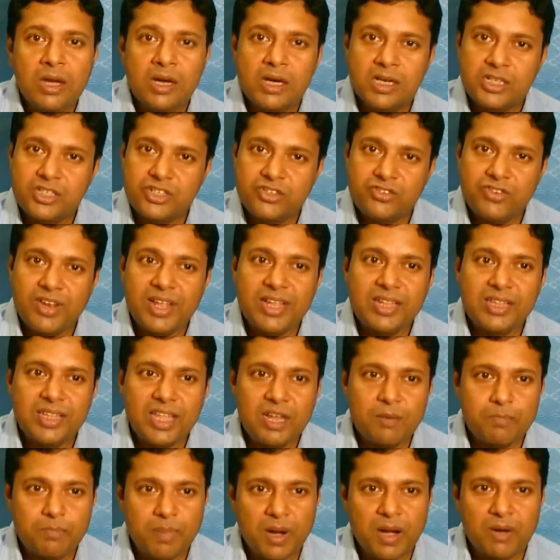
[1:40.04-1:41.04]
Her strength
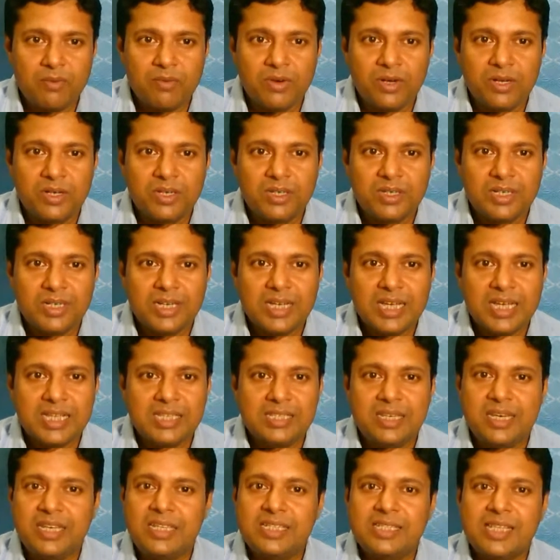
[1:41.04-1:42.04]
and power
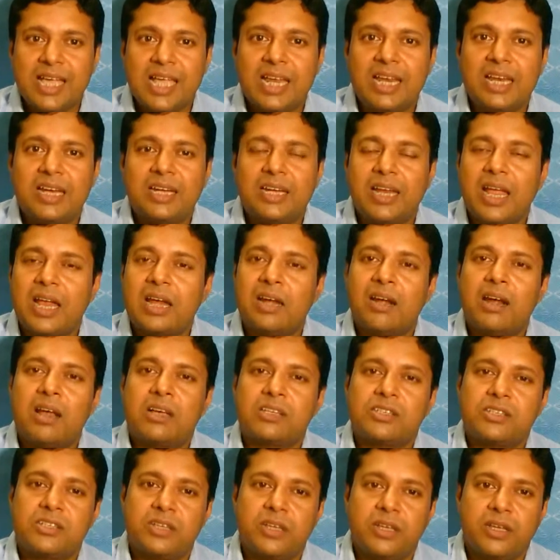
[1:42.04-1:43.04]
is resilient and
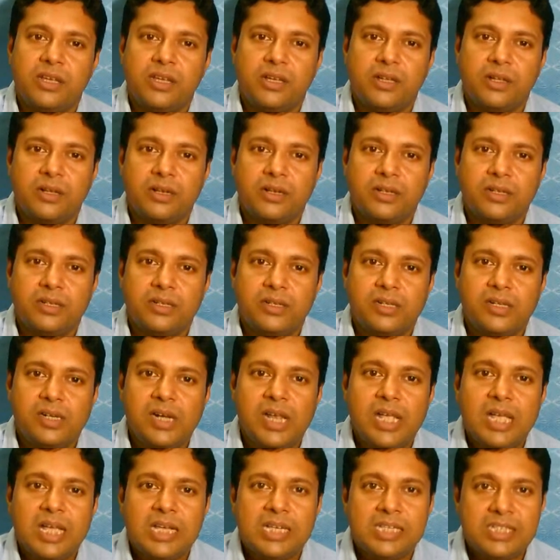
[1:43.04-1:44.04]
lasting,
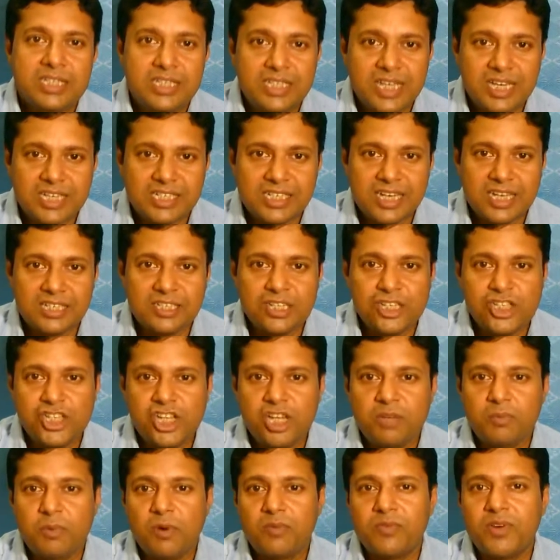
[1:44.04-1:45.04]
just as the
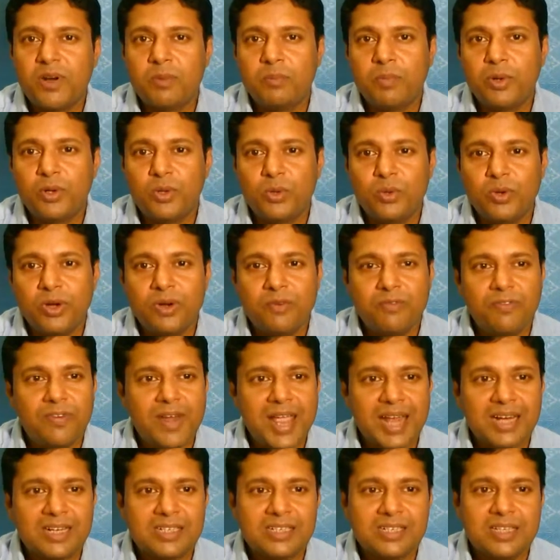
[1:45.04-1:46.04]
shape of number 2
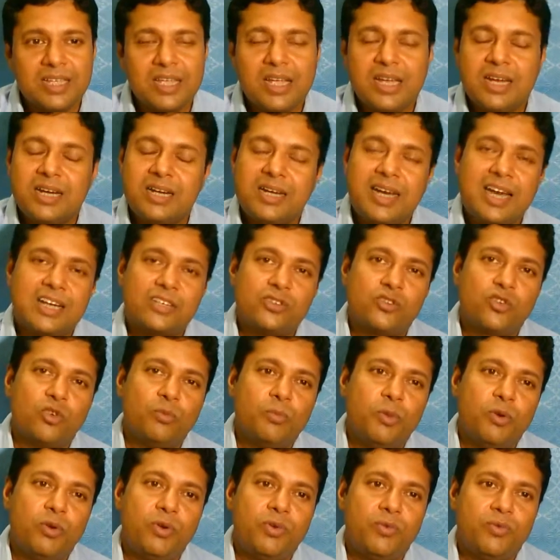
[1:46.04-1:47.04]
reflects that so
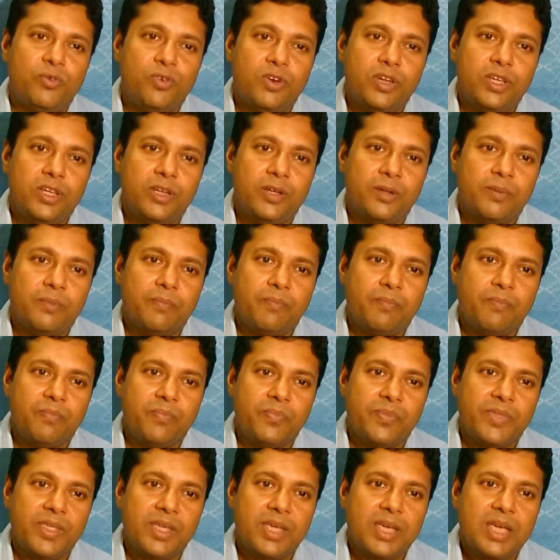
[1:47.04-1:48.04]
beautifully.
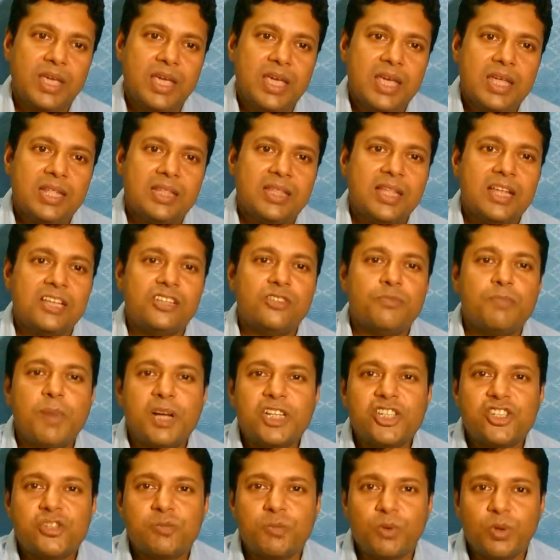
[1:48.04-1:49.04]
There is
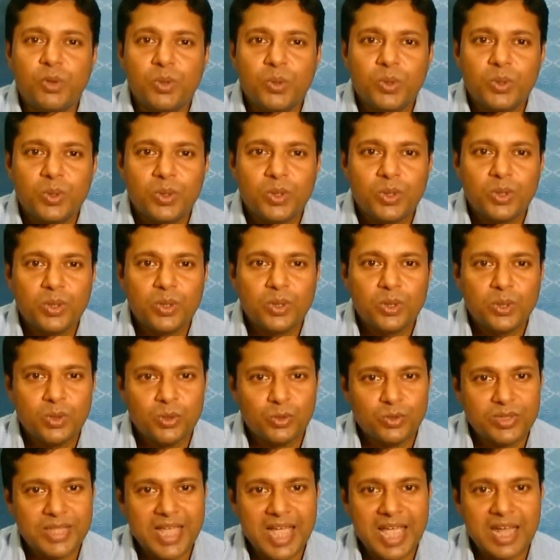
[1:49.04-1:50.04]
much more
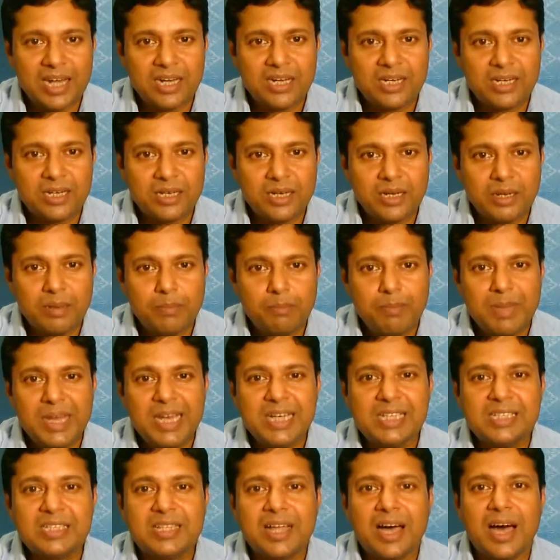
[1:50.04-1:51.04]
to than
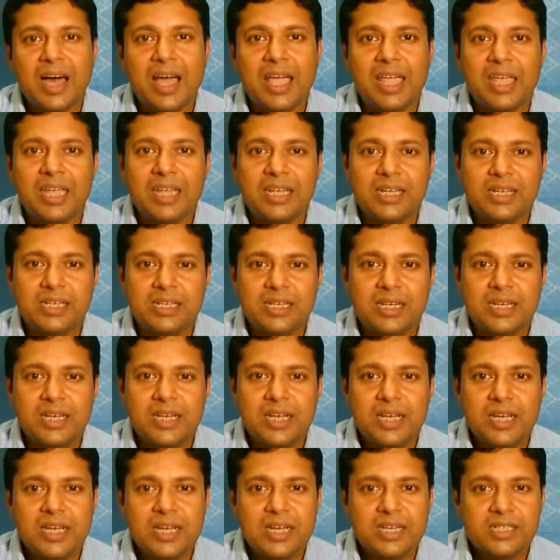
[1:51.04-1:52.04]
meets the eye.
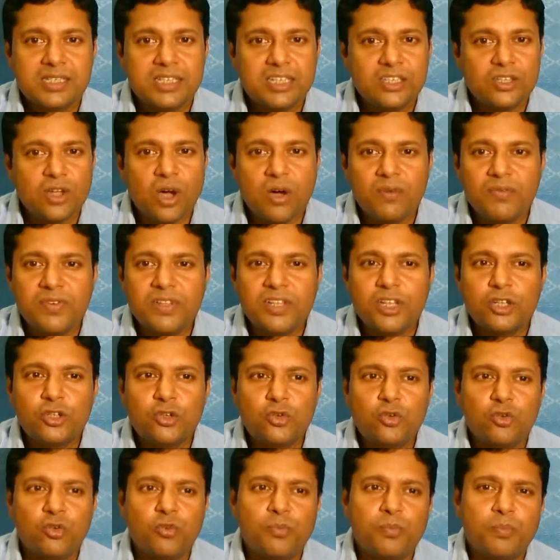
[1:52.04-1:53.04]
She is often the
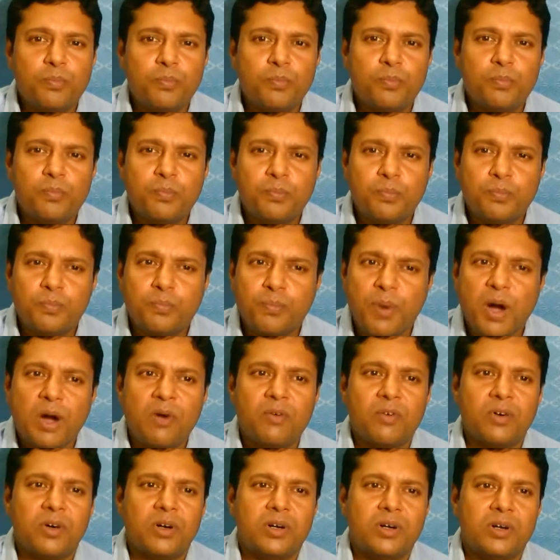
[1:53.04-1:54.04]
true
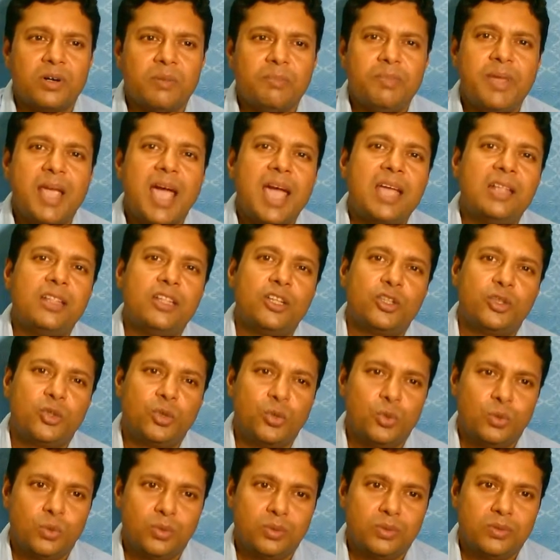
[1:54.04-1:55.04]
power behind the
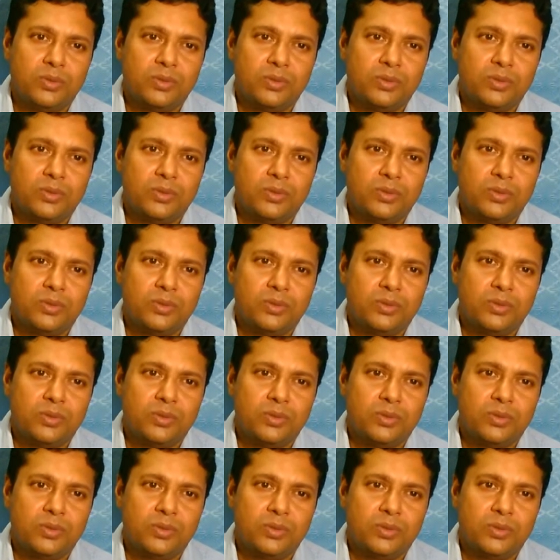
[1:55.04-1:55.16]
throne.